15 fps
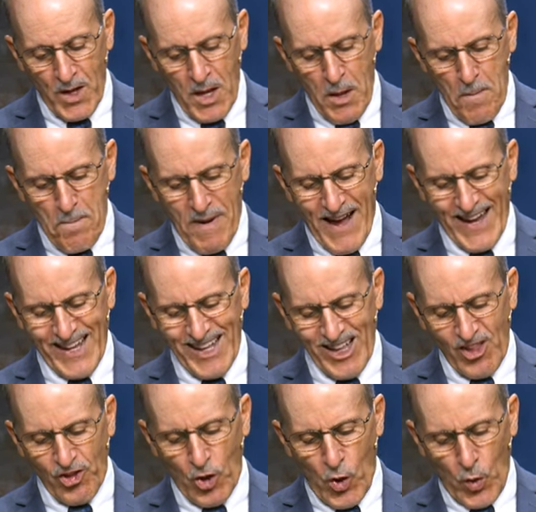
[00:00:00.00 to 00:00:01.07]
By
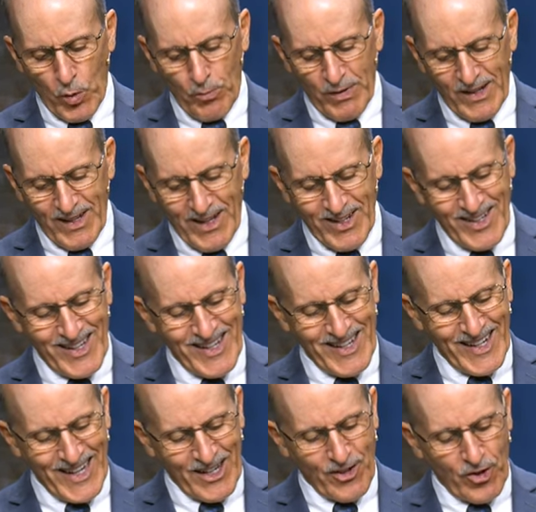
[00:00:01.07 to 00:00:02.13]
his own blood he
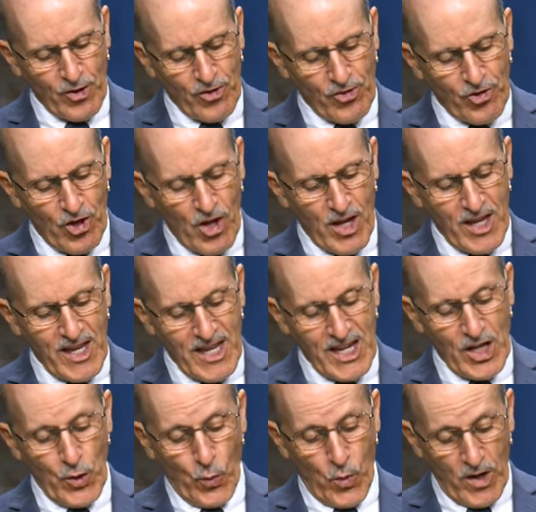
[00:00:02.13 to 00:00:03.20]
enters
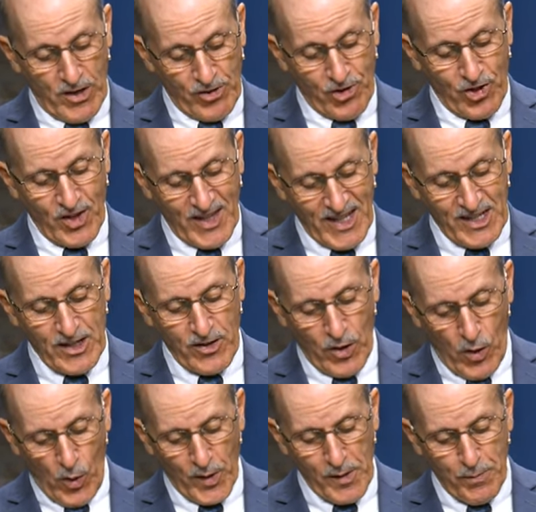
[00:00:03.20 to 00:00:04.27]
in once into the
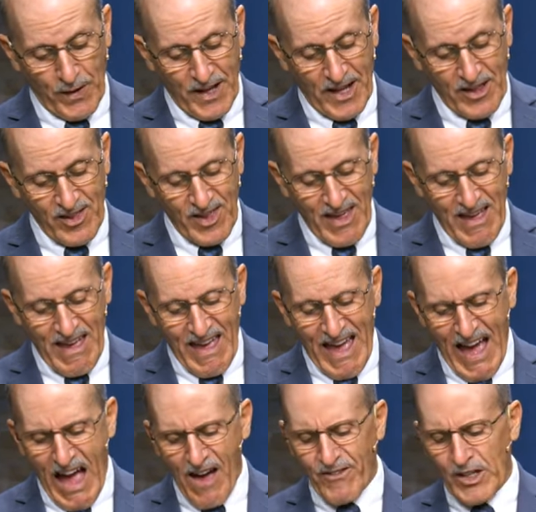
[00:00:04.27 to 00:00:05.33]
holy place,
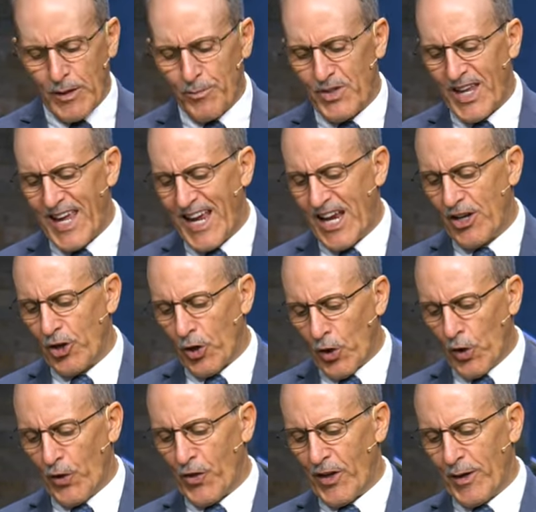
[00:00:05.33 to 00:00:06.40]
having obtained
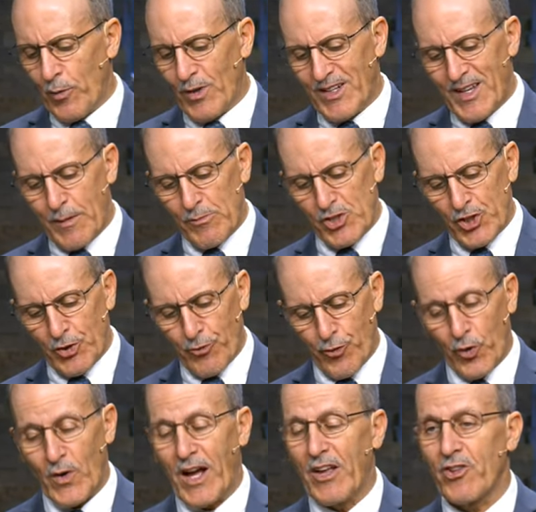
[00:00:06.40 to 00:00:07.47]
earthly redemption
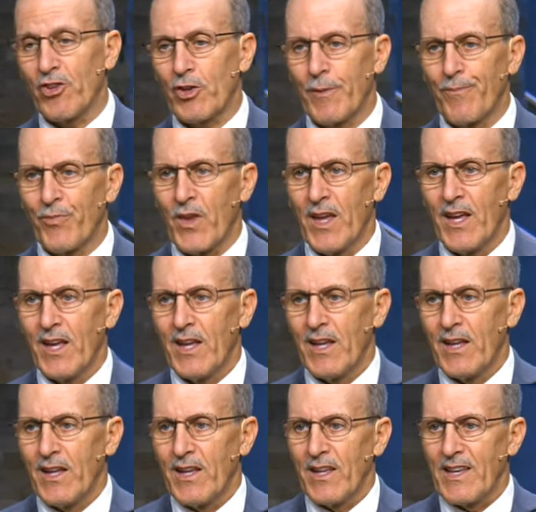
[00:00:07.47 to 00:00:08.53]
for us.
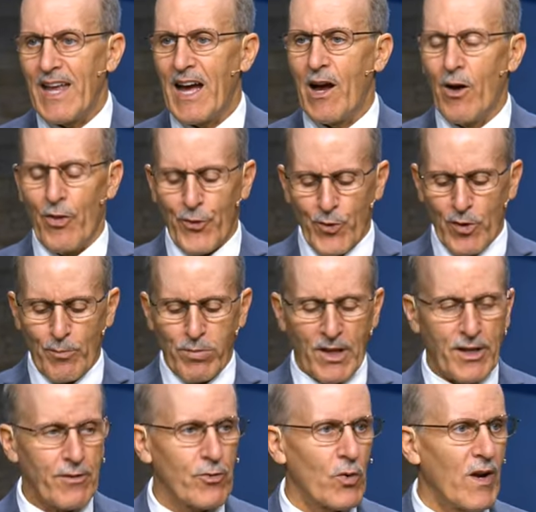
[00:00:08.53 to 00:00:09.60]
Now, through the
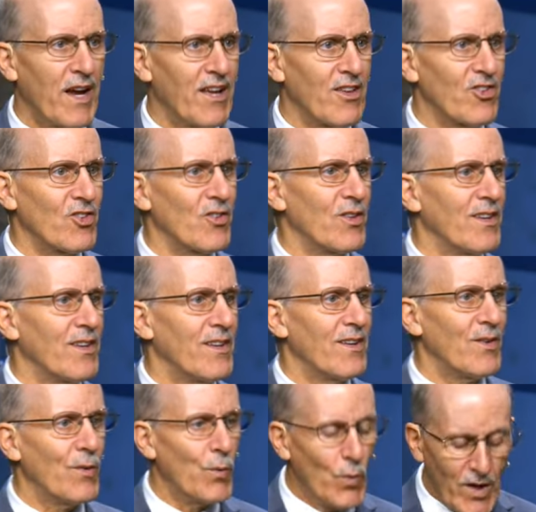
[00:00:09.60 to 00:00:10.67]
blood of Christ,
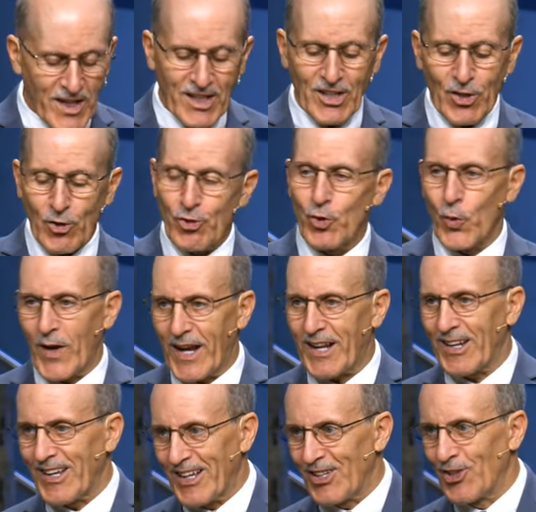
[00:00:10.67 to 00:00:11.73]
we can go
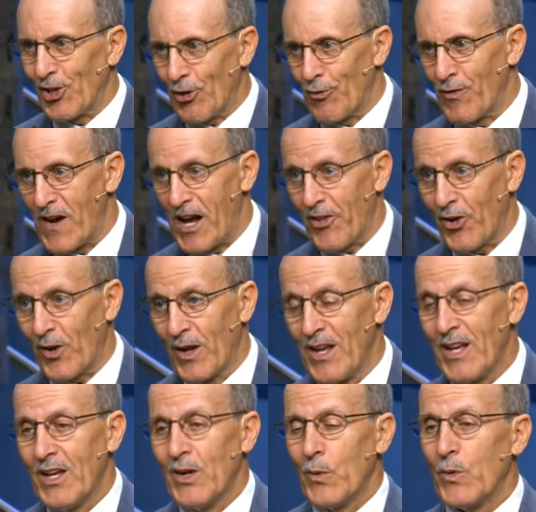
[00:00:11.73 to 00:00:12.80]
directly to the Father.
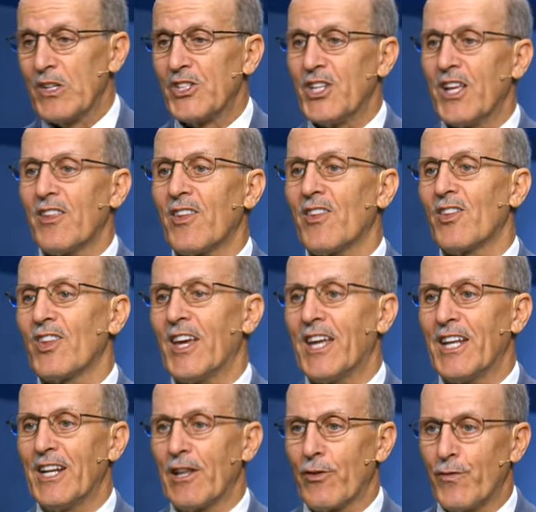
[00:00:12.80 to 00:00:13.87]
When Jesus said,
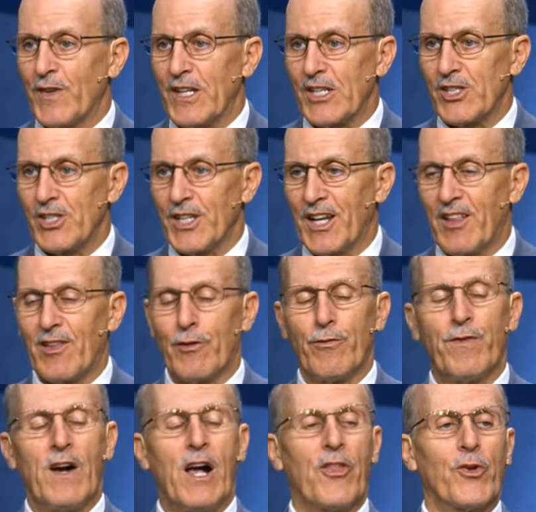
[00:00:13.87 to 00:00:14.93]
It is finished, and he said,
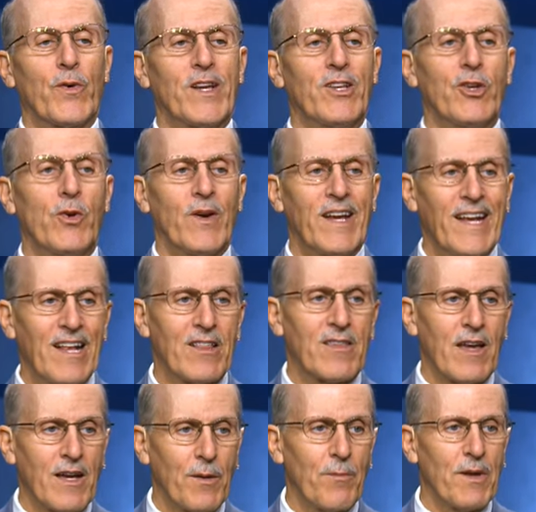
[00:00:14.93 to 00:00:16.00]
Father, into your hands I
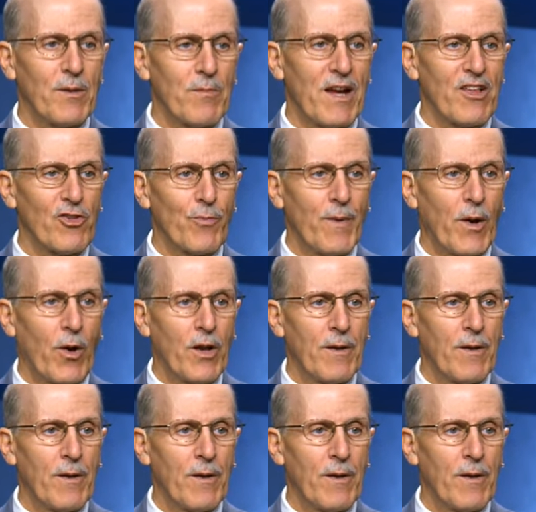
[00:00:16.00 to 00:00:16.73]
commend my spirit.